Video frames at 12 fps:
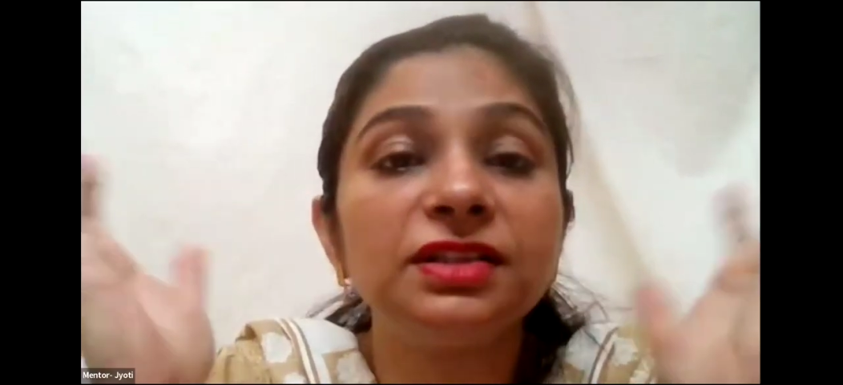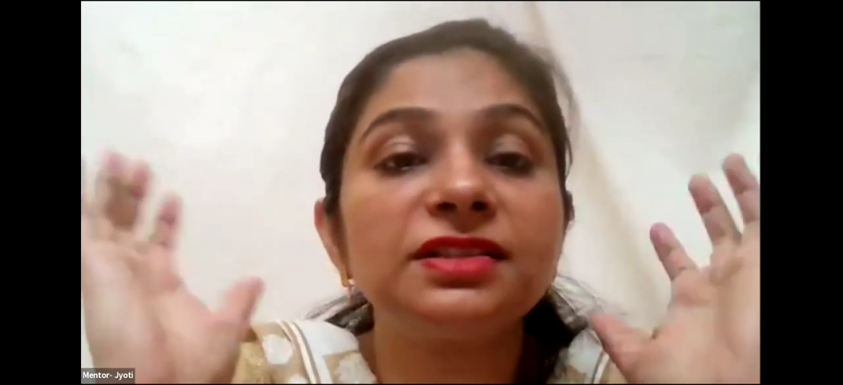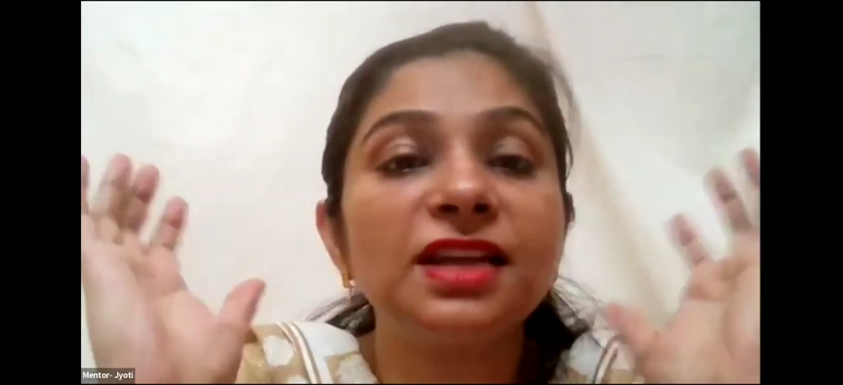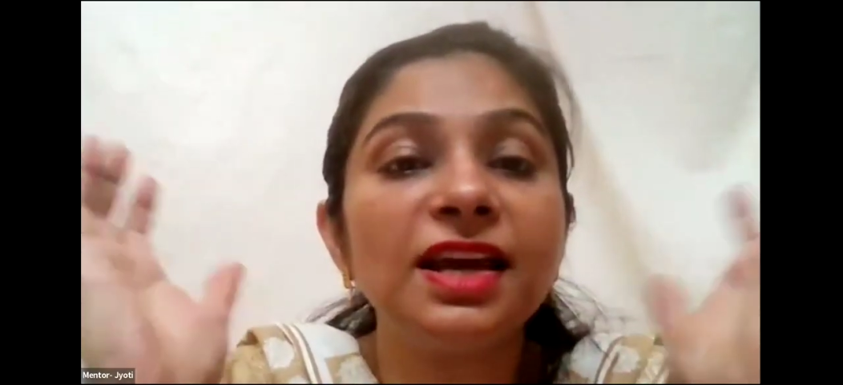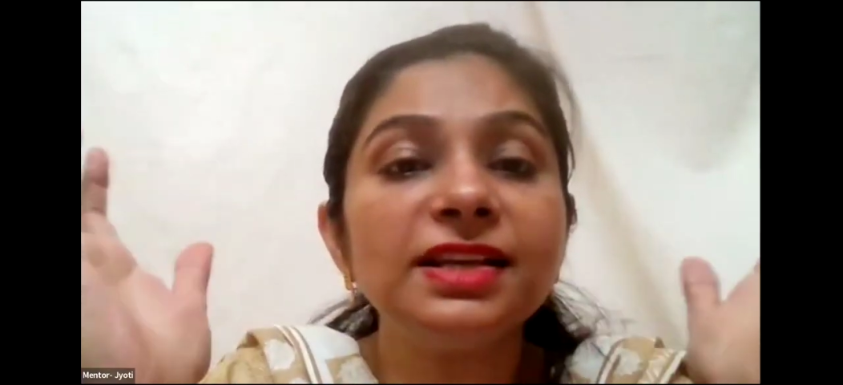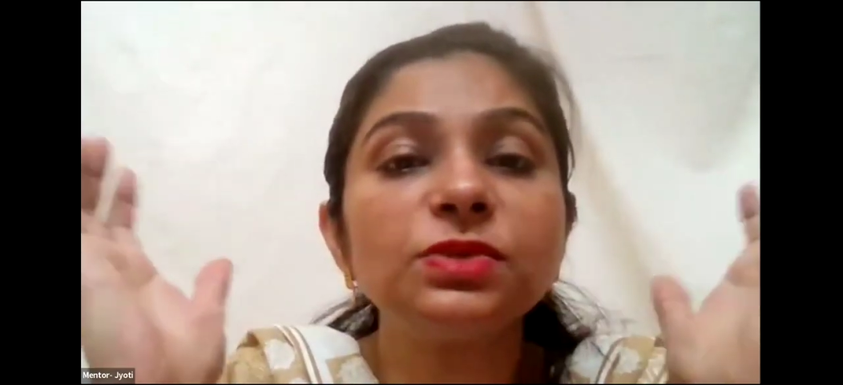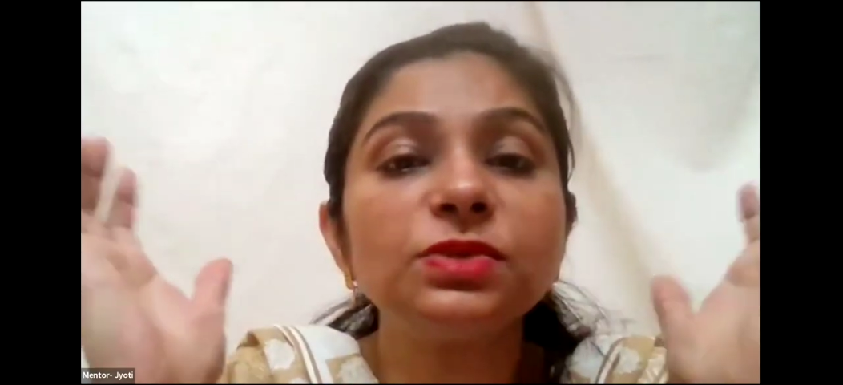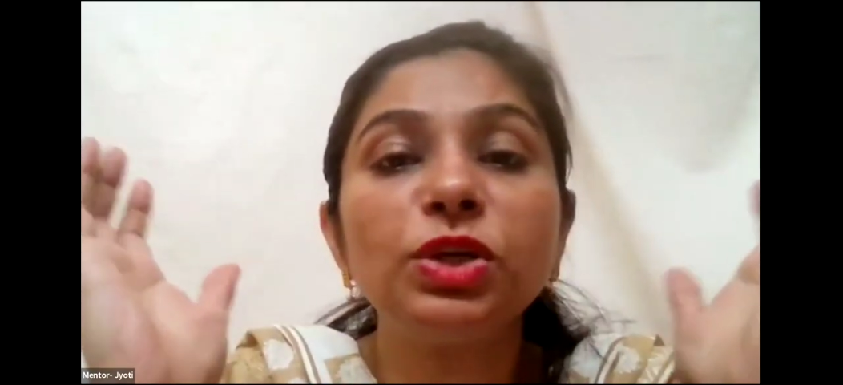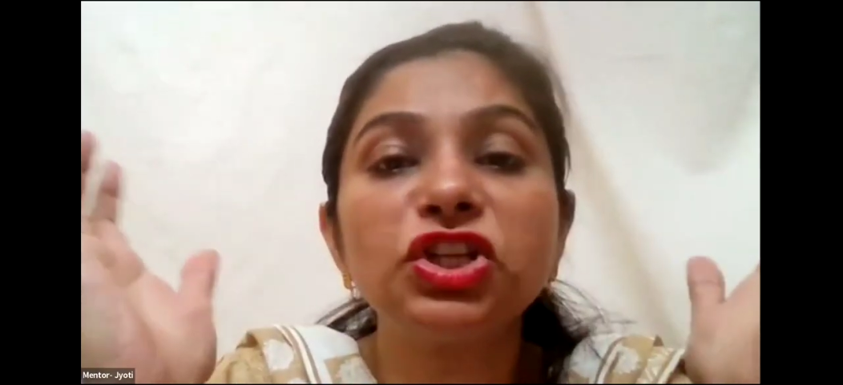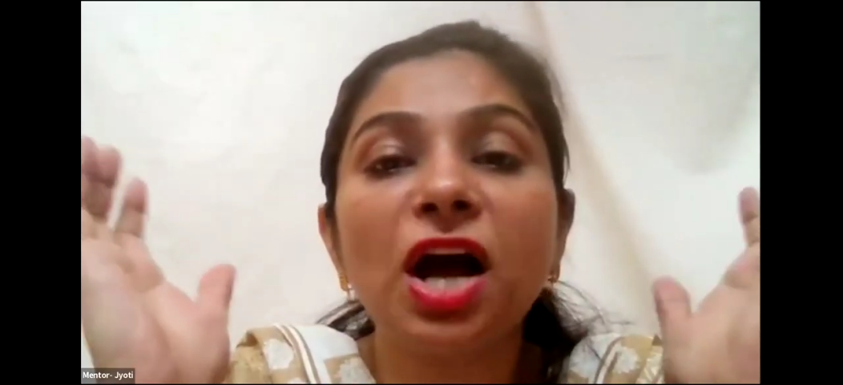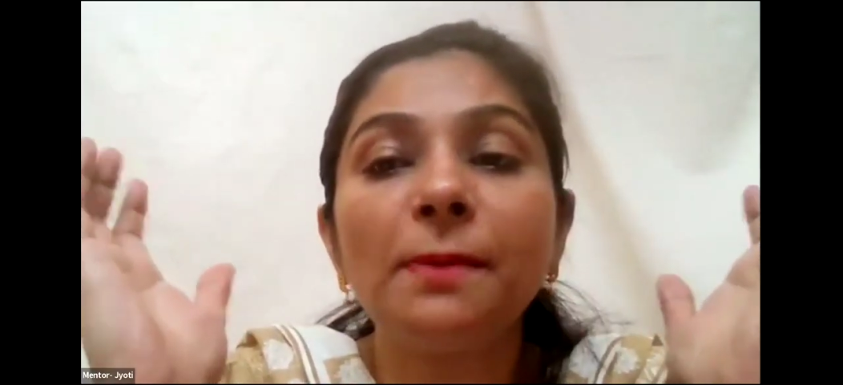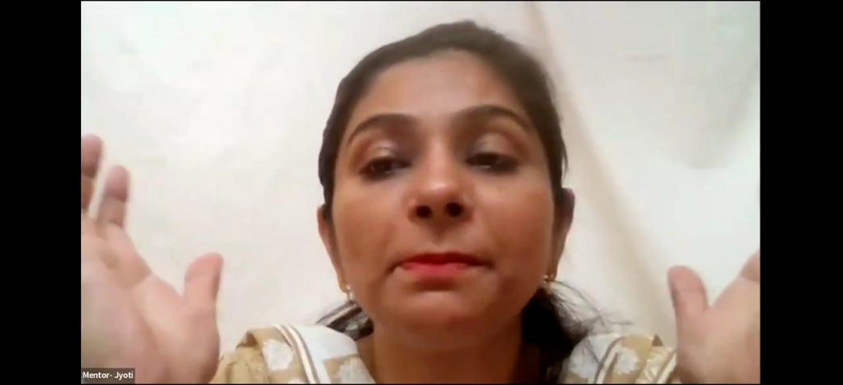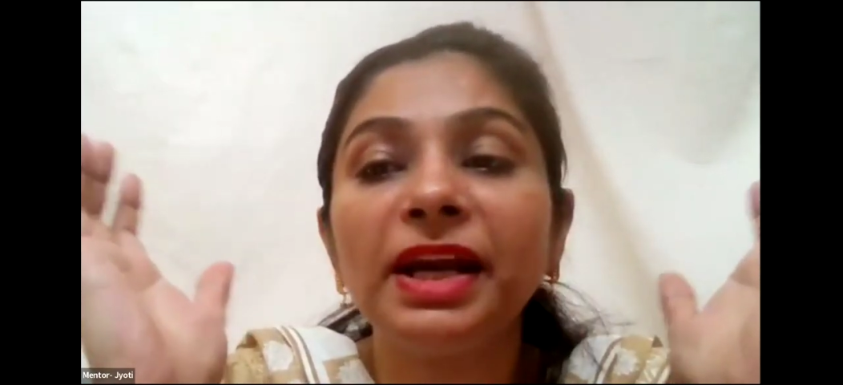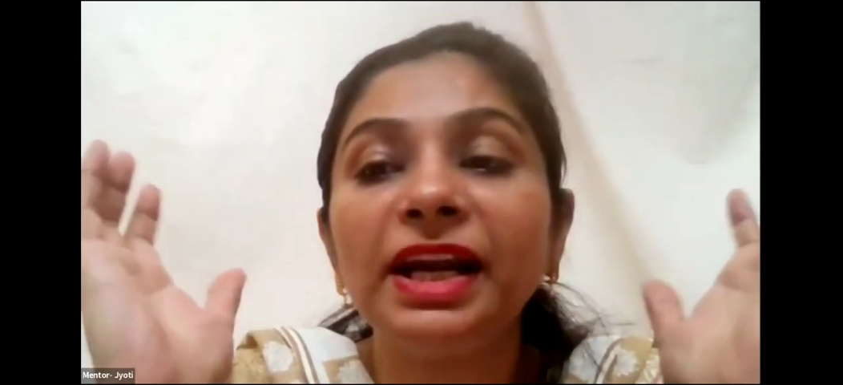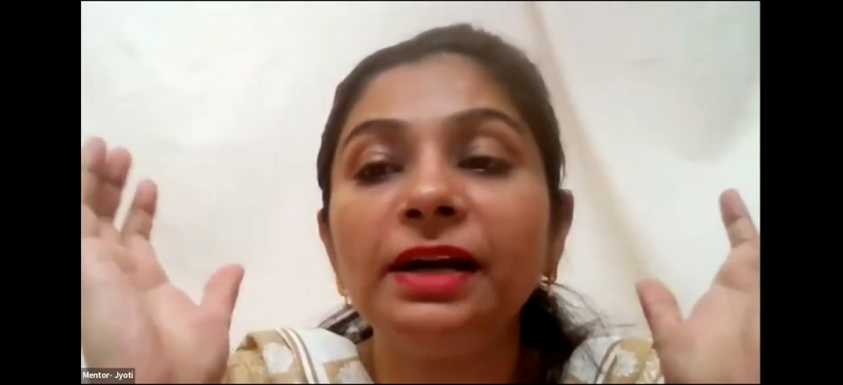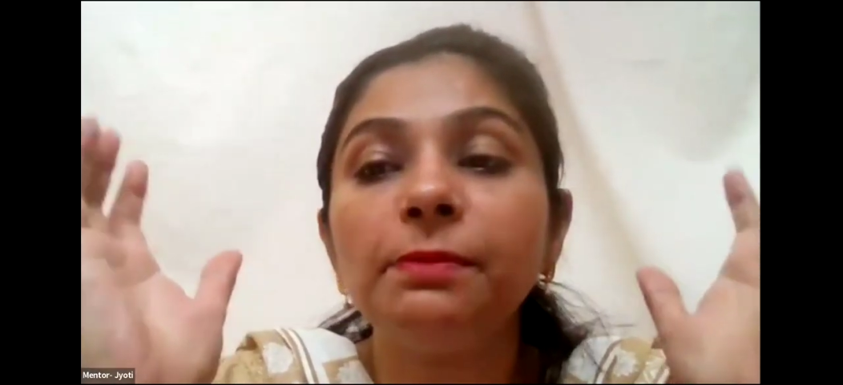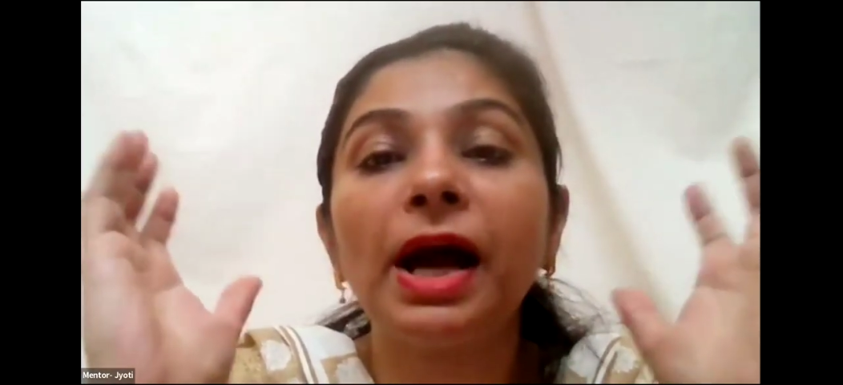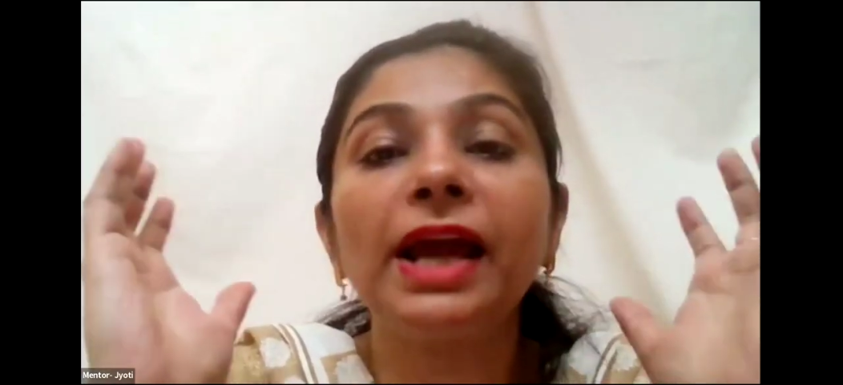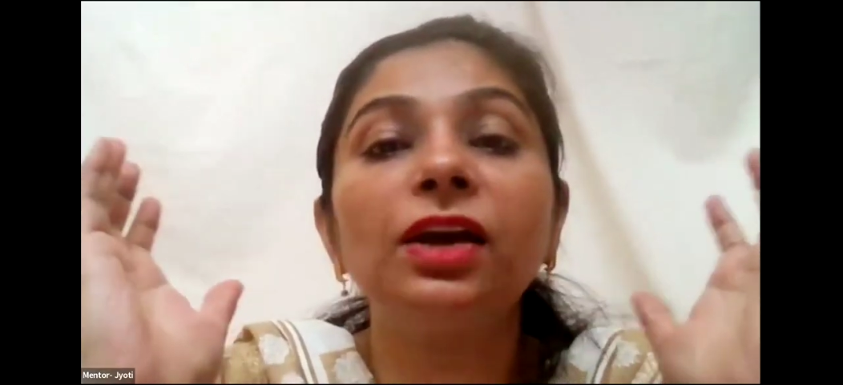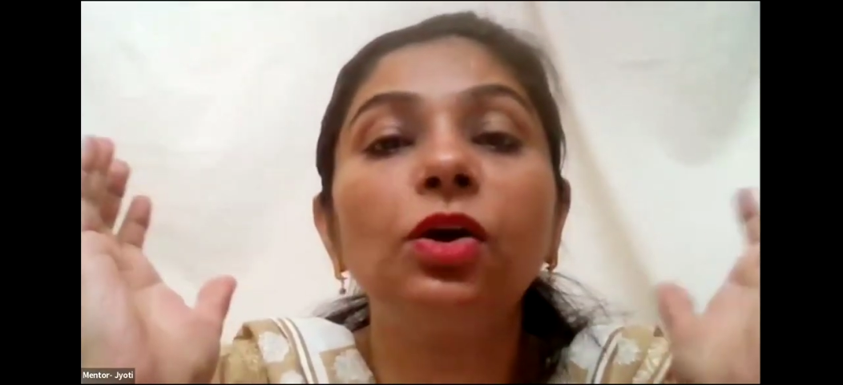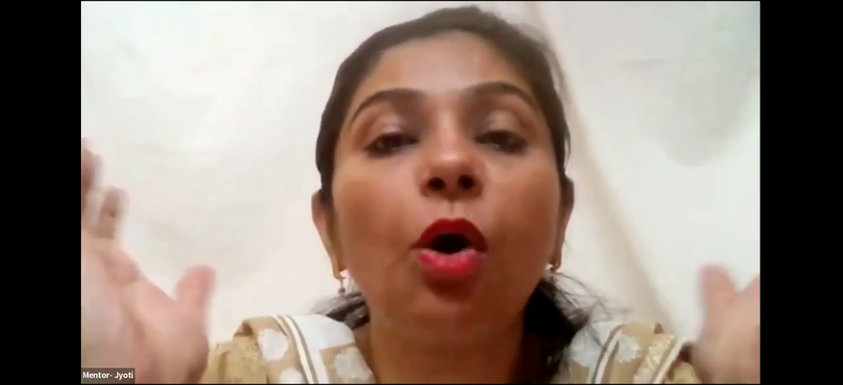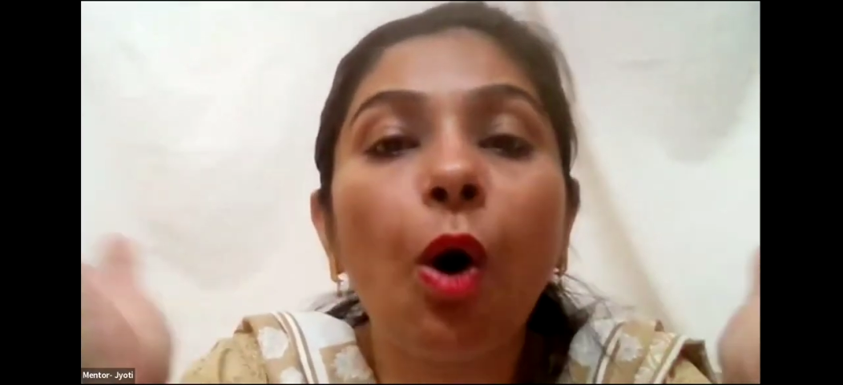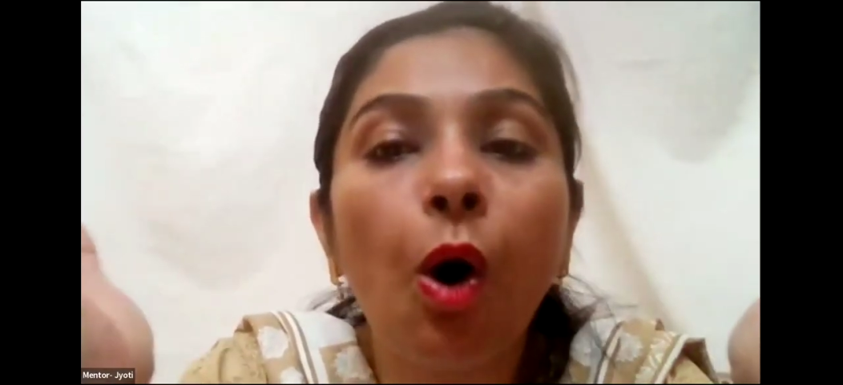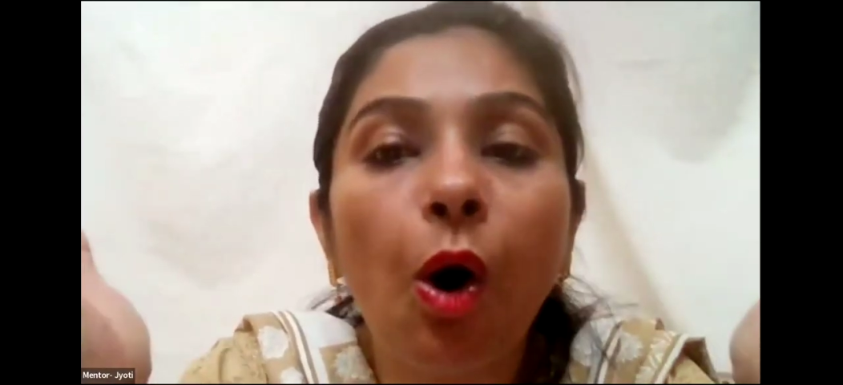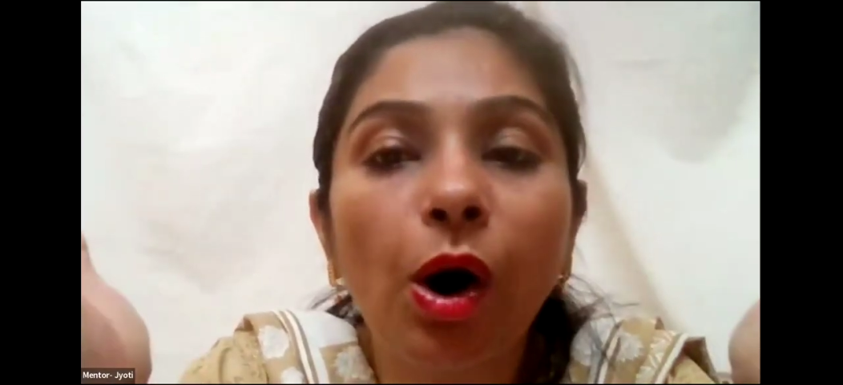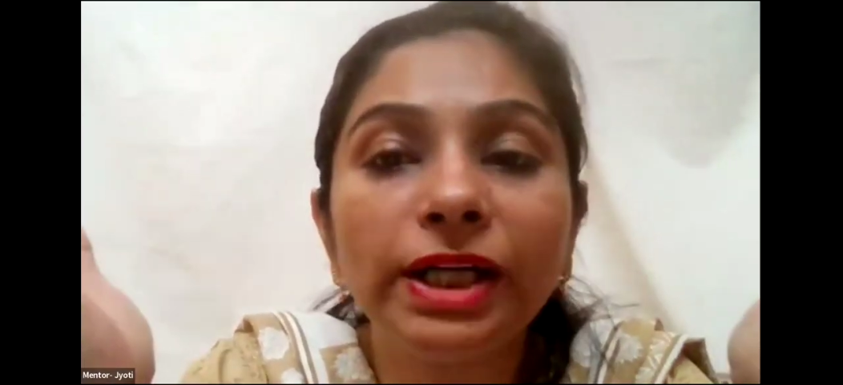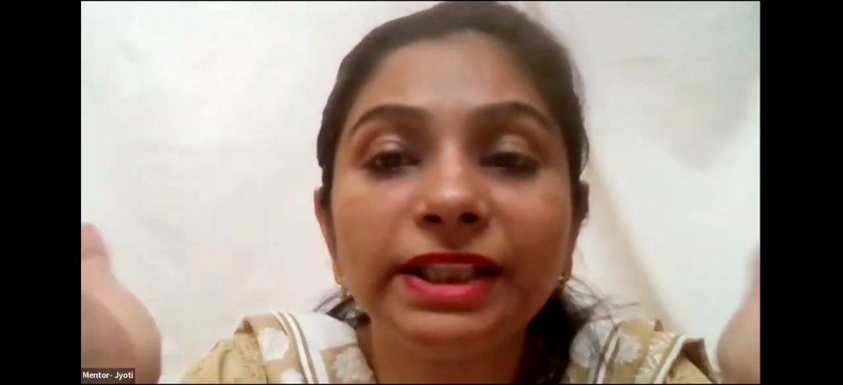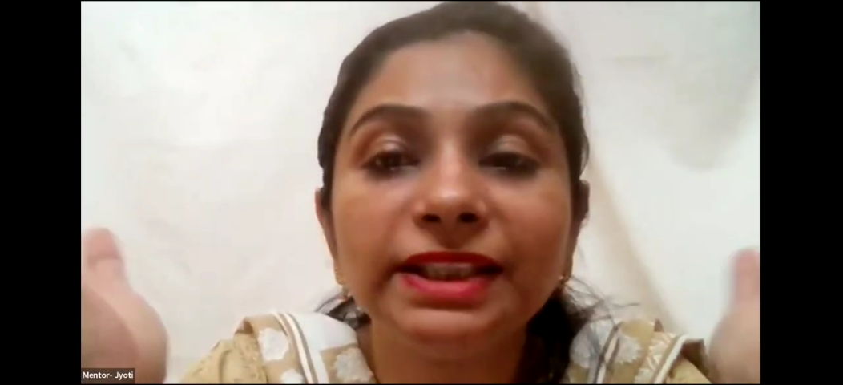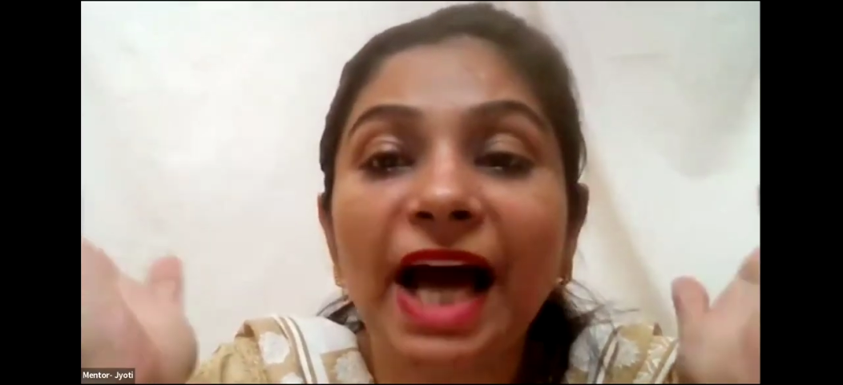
the things which are made by God,